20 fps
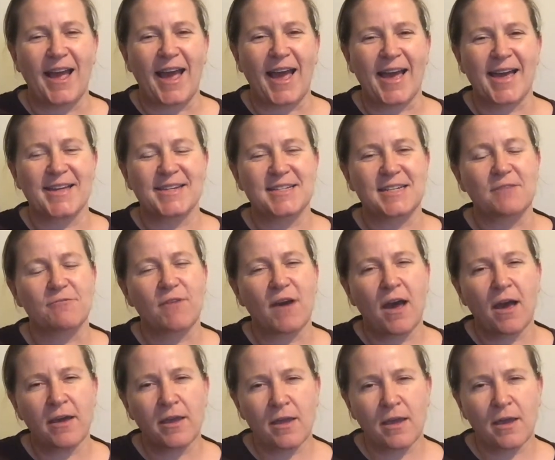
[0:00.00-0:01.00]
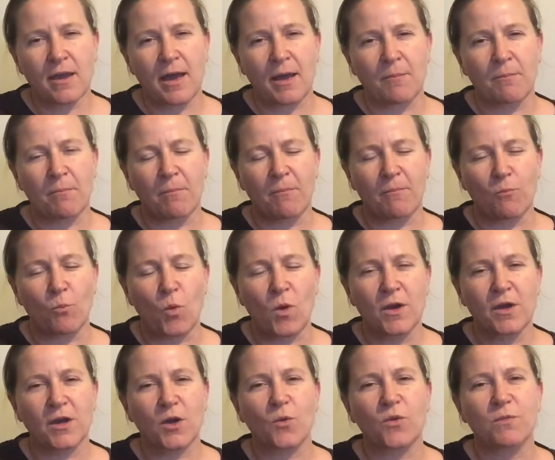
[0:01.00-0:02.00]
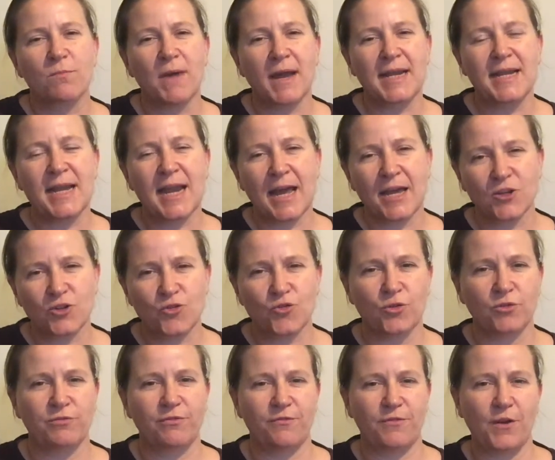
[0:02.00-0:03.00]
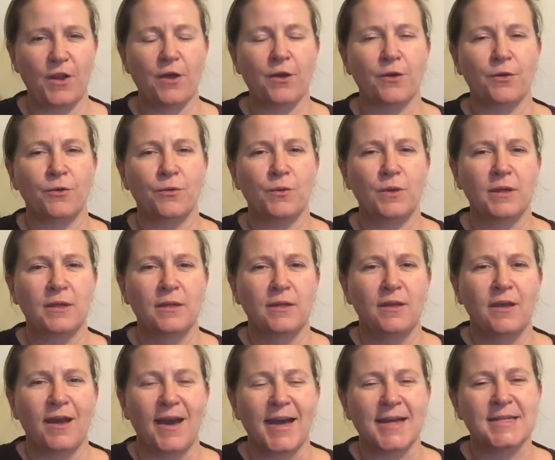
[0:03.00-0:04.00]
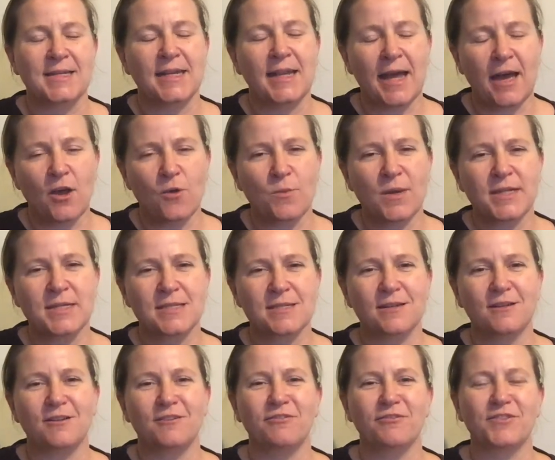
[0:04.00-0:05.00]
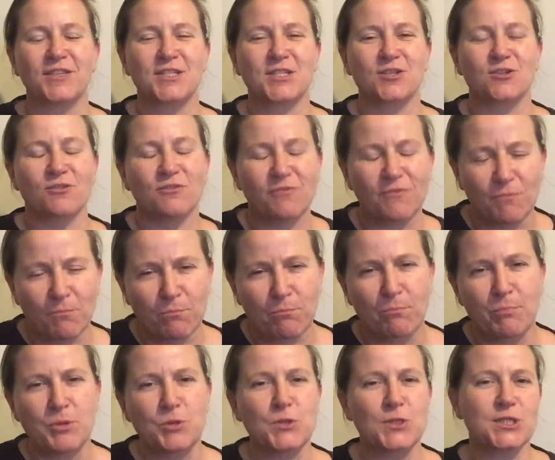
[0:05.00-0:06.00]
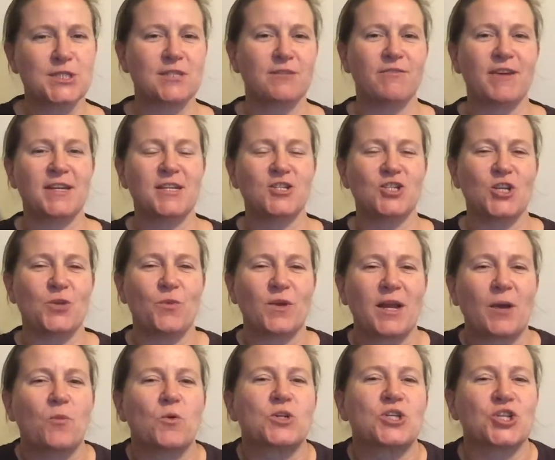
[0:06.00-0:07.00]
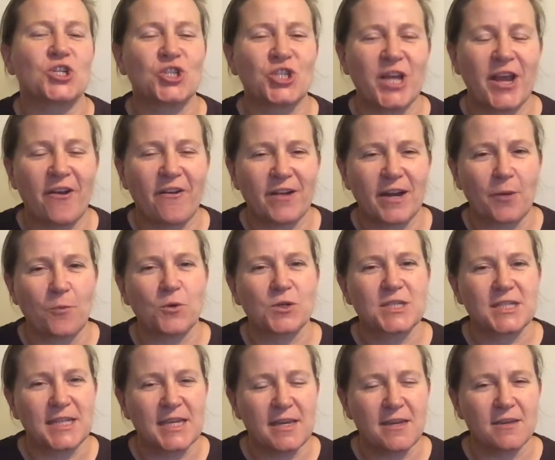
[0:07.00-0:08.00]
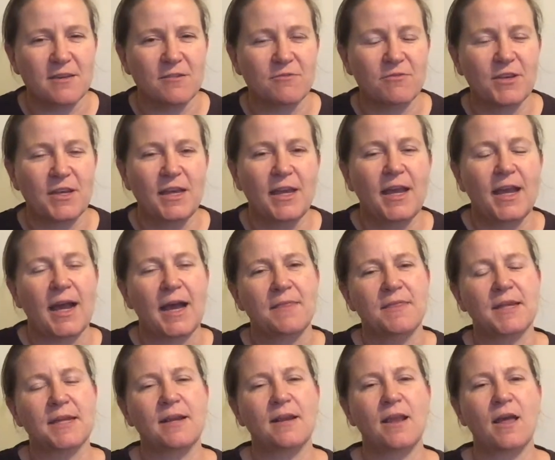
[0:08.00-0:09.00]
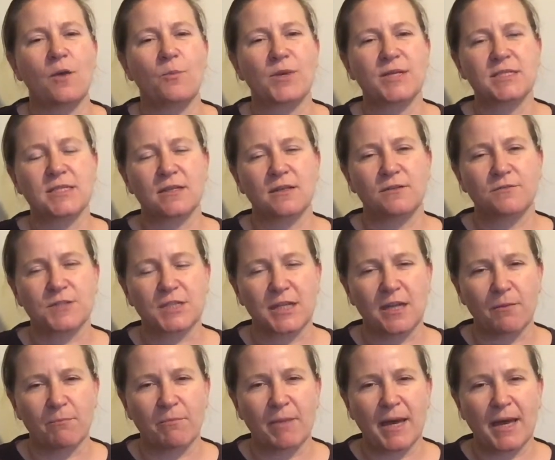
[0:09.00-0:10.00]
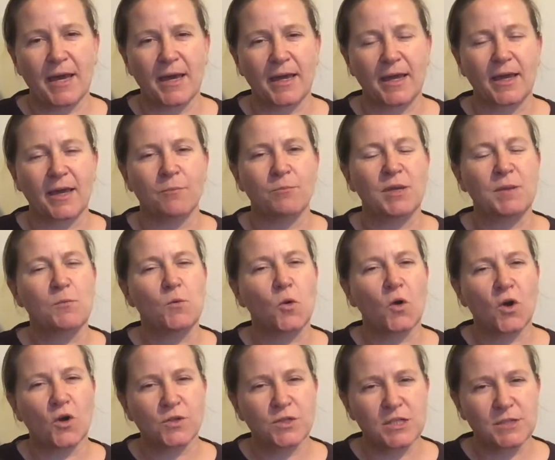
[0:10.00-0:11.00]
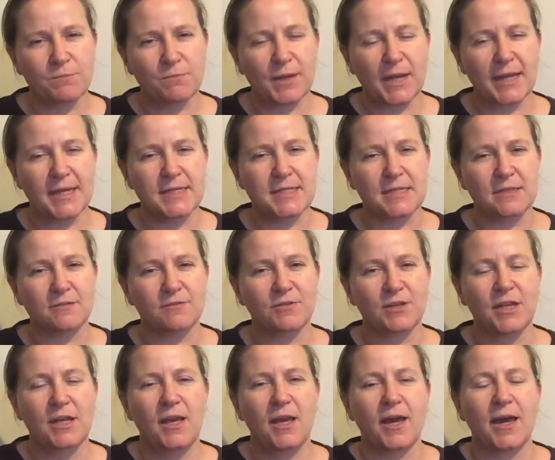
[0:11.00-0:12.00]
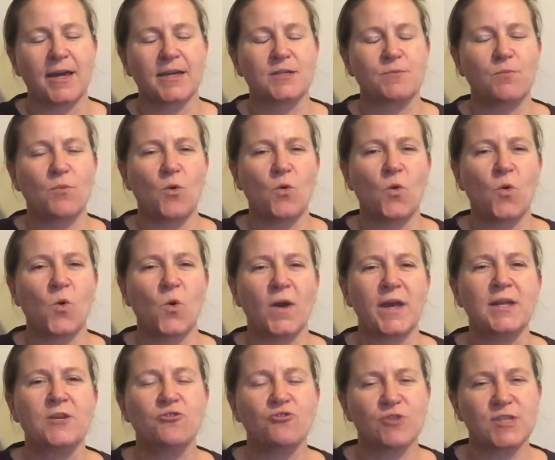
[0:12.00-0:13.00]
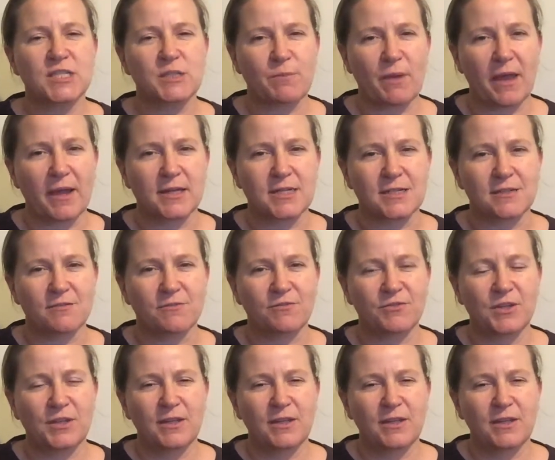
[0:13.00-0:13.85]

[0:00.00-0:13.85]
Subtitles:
And if I work with my natural flow and allow myself the sort of boosts of energy when I want to share and I want to give, and then allow myself to come back and be more contemplative and more introspective,